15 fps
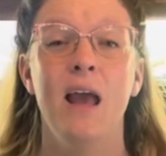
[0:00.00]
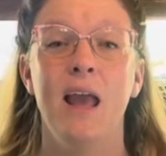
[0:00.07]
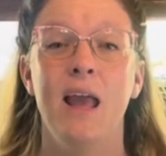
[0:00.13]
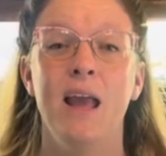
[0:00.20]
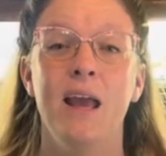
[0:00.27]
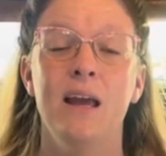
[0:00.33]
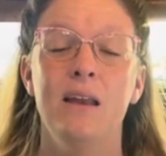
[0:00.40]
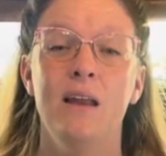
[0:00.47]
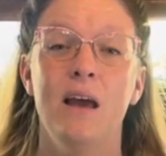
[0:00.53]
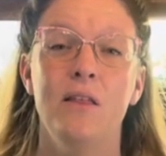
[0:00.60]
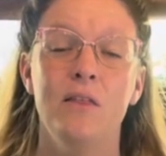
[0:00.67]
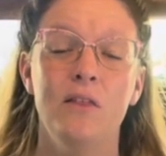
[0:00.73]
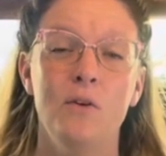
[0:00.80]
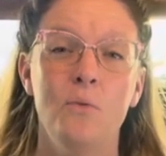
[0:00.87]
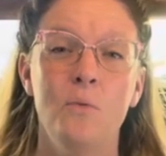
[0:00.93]

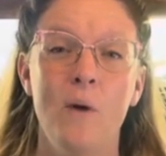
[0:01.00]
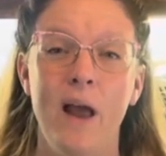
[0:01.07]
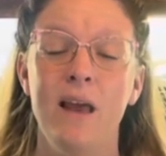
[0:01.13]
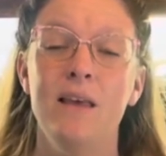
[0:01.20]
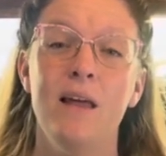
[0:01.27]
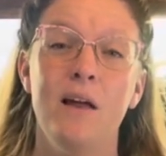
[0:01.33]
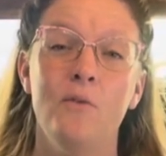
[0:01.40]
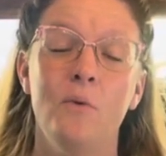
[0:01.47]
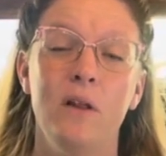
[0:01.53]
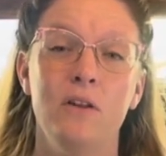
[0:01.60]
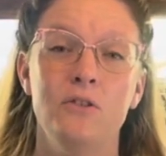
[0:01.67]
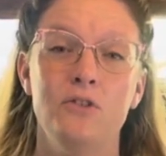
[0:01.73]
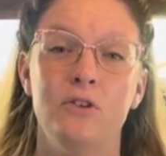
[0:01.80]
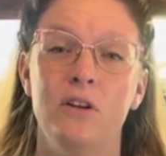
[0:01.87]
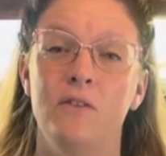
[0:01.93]
And the way that willow
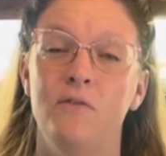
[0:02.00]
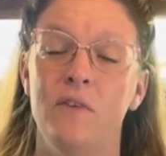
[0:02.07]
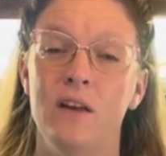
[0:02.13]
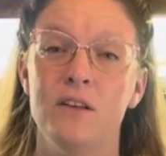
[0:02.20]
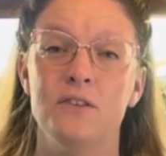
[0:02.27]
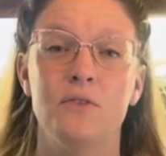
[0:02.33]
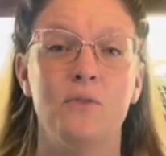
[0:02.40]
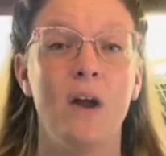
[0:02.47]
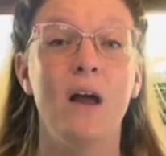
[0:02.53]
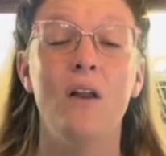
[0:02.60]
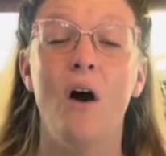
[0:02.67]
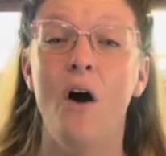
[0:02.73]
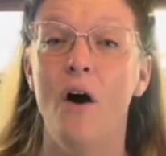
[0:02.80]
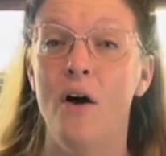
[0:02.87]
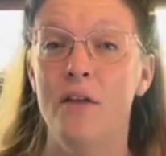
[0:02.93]
tree feels
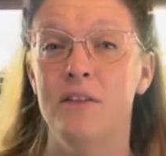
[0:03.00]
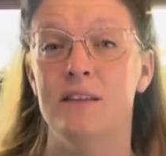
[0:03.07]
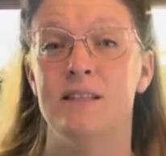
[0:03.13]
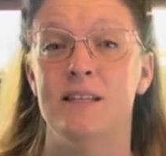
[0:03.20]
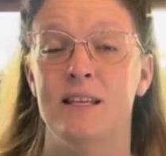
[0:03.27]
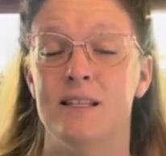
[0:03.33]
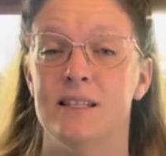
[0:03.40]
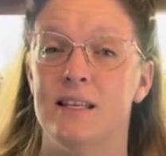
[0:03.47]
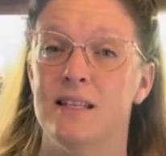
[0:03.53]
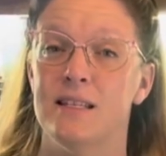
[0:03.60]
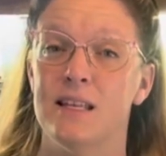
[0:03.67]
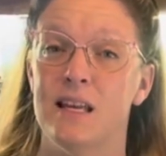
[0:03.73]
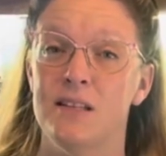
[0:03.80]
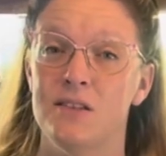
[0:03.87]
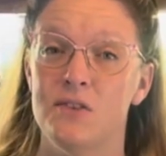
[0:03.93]
throughout all the seasons,
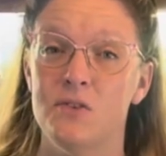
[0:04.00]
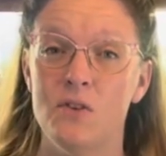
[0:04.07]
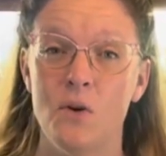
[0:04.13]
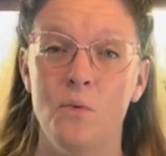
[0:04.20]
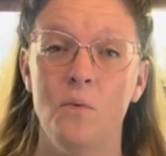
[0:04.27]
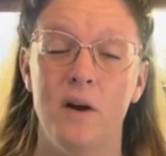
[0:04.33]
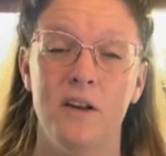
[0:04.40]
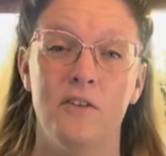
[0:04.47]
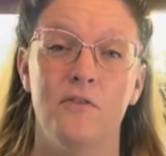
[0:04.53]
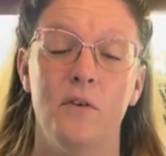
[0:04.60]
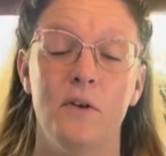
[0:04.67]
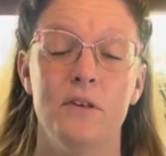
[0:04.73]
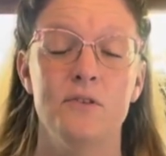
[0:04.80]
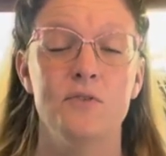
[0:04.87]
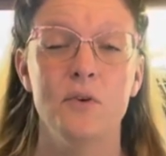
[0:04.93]
it's so
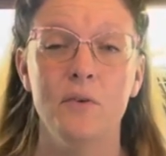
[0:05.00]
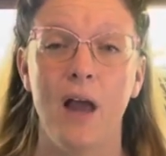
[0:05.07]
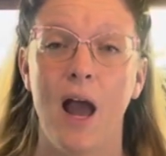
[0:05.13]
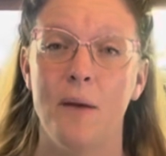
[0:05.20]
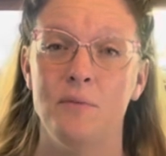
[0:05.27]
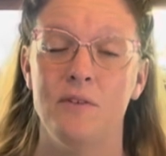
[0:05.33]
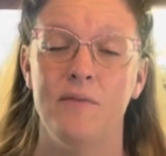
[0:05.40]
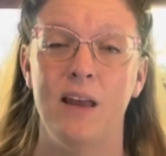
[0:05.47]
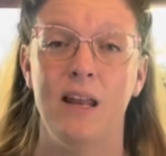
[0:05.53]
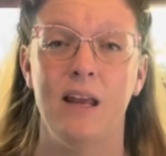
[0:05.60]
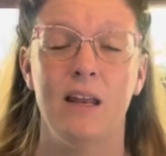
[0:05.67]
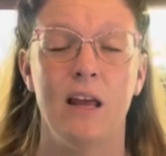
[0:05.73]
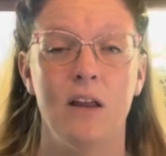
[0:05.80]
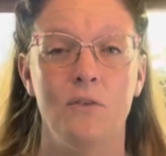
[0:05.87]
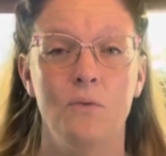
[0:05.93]
wonderful, it's so
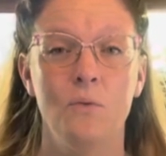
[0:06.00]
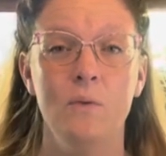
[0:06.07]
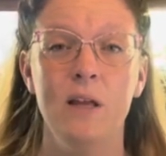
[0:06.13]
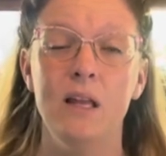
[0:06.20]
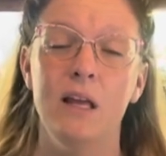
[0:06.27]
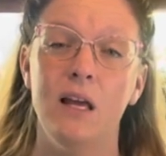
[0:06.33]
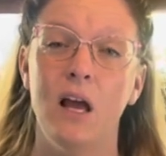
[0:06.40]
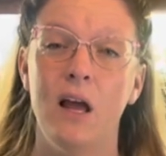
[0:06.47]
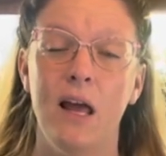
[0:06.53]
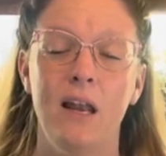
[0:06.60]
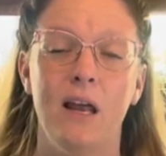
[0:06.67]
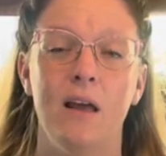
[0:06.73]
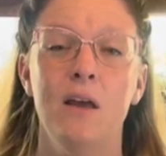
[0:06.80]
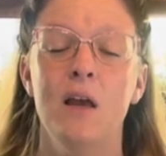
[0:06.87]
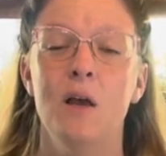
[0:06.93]
captivating, and really kind
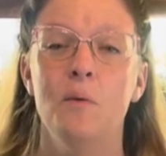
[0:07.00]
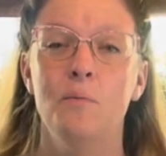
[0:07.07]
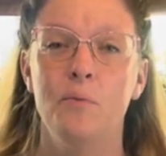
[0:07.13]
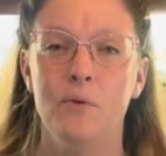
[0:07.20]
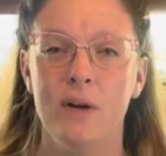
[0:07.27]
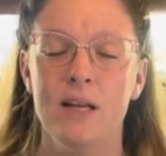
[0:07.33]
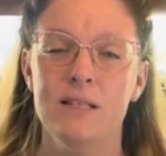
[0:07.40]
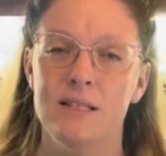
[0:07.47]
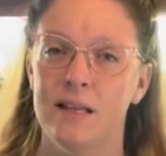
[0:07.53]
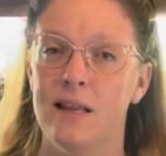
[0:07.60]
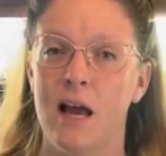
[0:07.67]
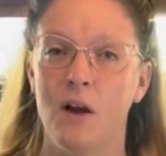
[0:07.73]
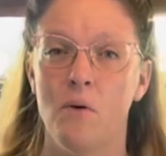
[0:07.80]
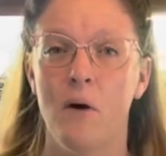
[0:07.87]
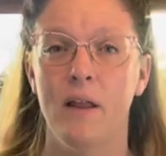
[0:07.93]
of brings in
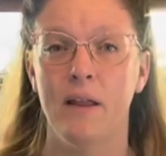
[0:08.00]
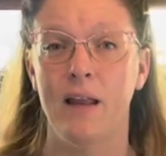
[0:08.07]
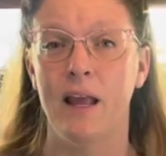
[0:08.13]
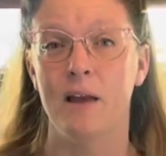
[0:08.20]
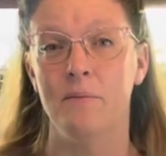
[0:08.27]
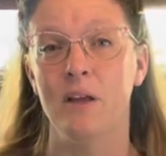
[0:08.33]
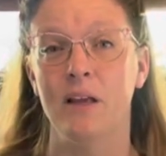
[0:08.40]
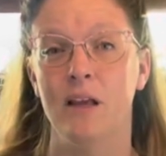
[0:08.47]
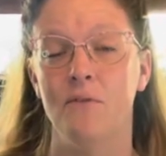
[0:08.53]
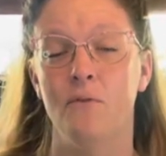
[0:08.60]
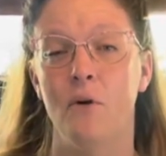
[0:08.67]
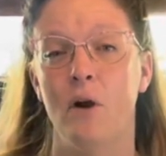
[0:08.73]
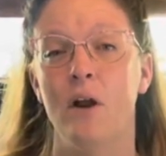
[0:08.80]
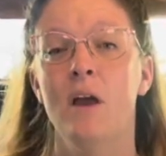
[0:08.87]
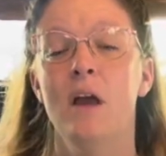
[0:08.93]
that quality I'm looking
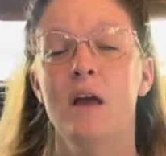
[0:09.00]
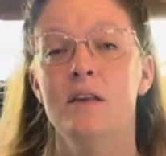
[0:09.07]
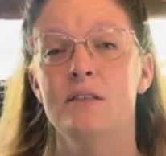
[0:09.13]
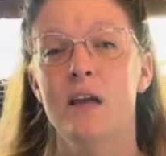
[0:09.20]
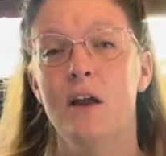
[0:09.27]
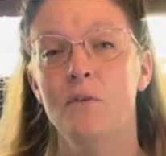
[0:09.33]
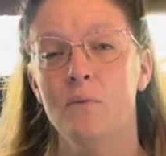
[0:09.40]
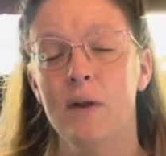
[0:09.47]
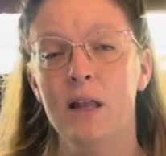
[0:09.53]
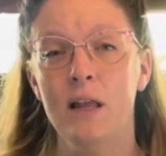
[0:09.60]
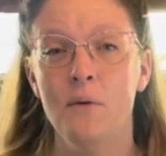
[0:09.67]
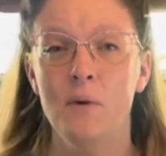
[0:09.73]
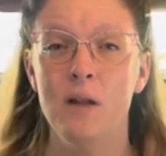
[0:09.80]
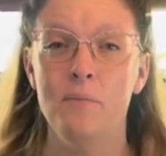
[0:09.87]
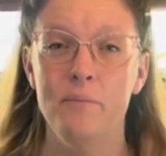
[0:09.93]
for. So I
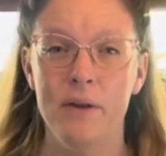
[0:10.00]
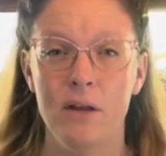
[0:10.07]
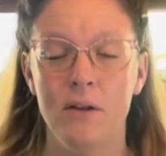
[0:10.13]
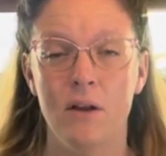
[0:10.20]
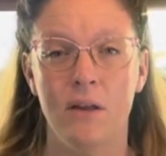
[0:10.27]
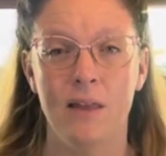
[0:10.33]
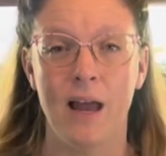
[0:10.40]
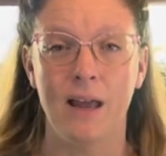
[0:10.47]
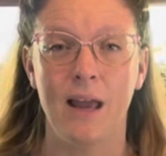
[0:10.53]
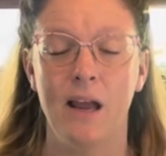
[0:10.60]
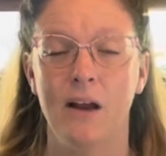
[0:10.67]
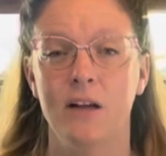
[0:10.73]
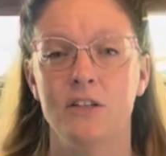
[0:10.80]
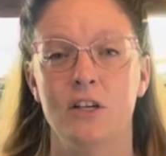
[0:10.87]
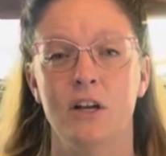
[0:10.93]
really want to build on that
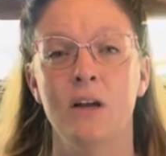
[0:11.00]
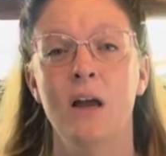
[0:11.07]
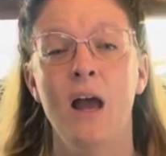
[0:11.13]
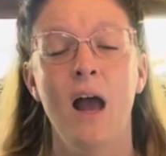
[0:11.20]
character.